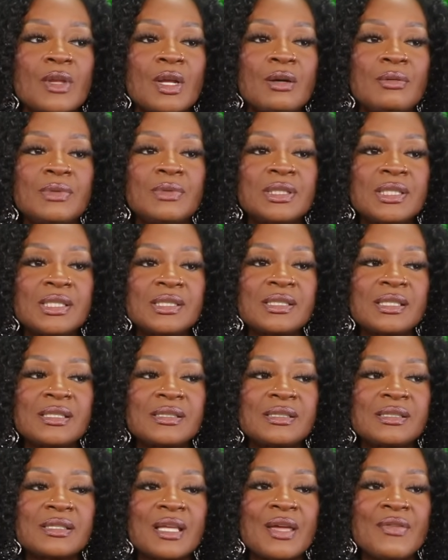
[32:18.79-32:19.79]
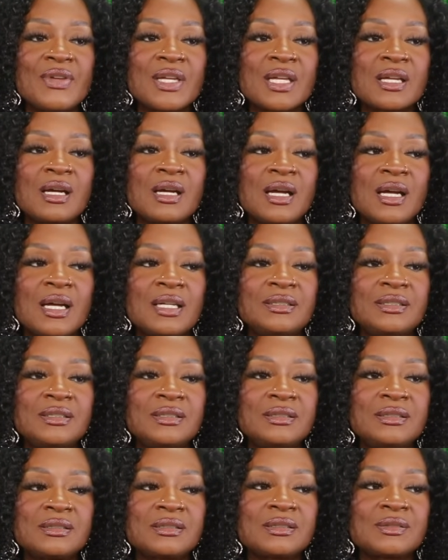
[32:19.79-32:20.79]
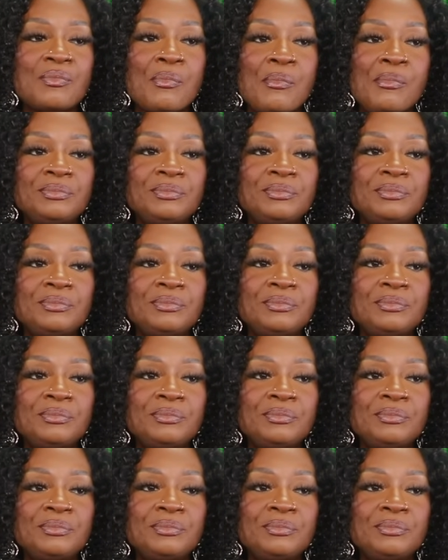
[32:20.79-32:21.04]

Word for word: what did they say? Seven continents.